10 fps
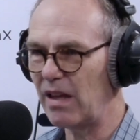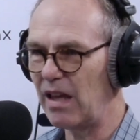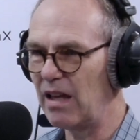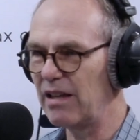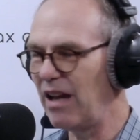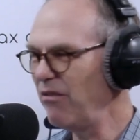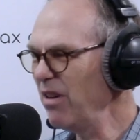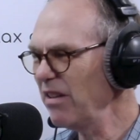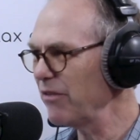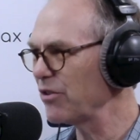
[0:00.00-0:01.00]
And I
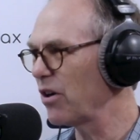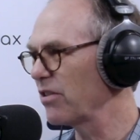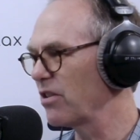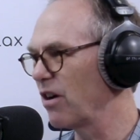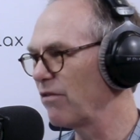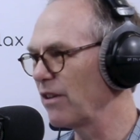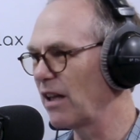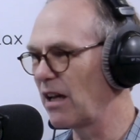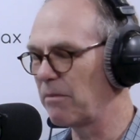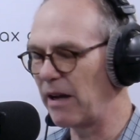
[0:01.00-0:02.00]
really haven't talked an awful
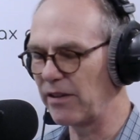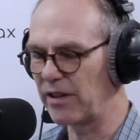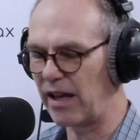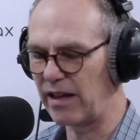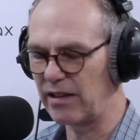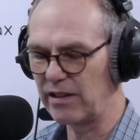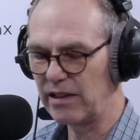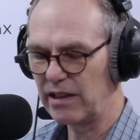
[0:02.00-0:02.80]
lot about that.